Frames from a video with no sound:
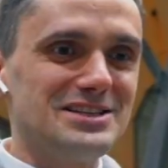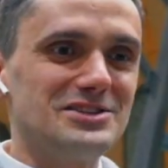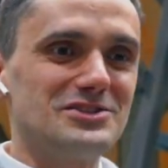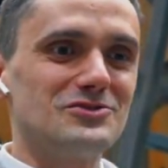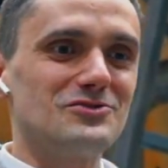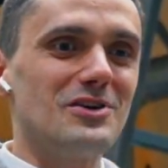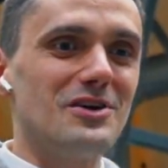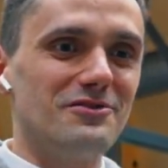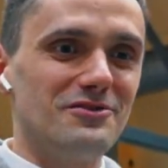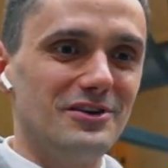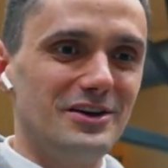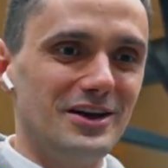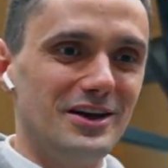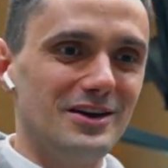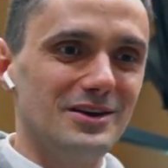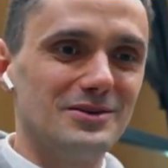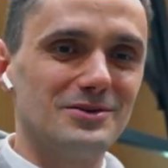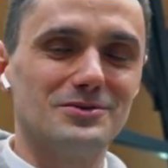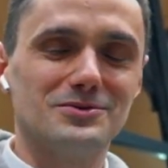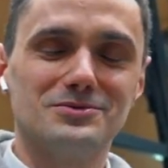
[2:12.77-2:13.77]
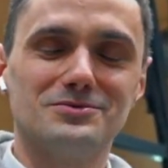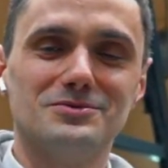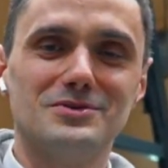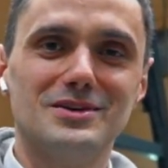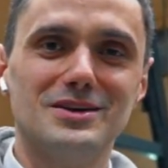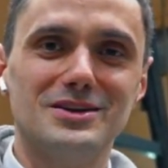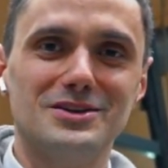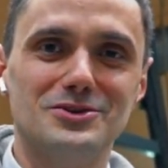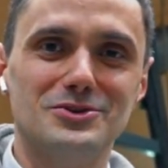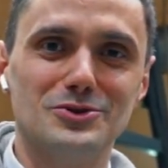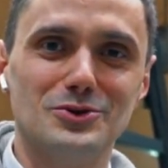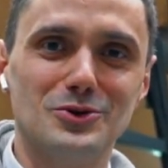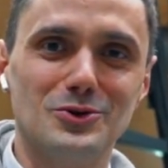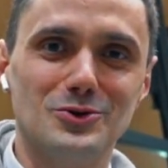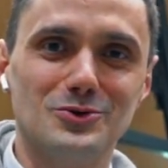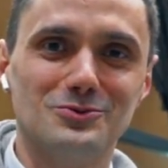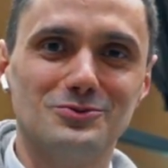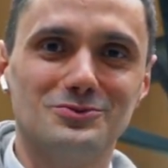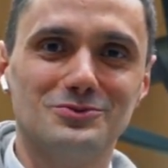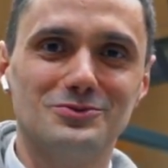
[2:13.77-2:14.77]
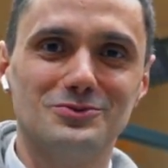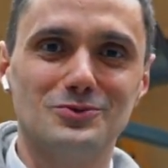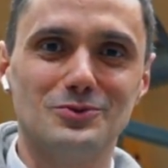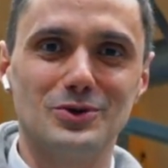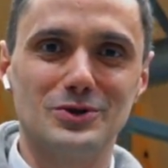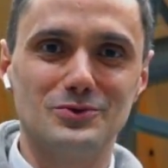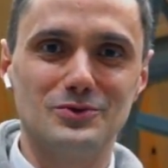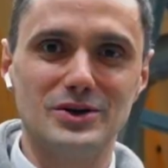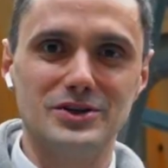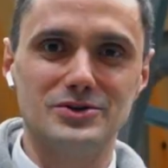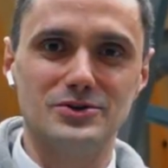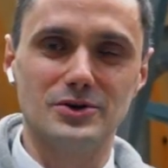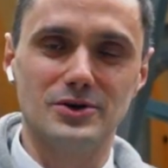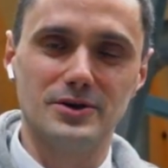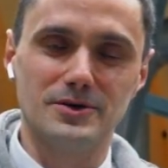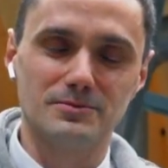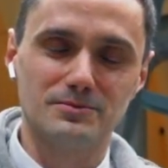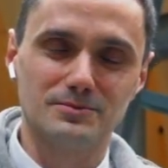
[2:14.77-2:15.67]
is roughly, you know, what we're doing.